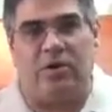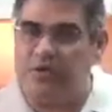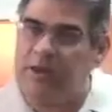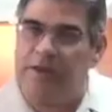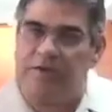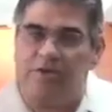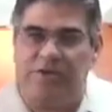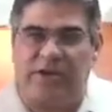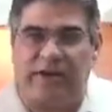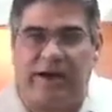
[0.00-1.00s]
Un cortadito
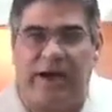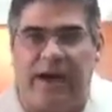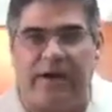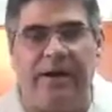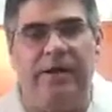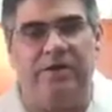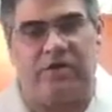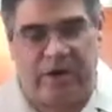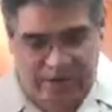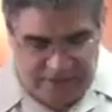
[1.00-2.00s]
is a cut
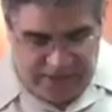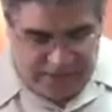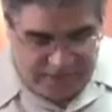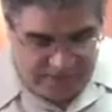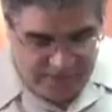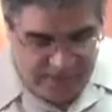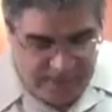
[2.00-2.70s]
translated,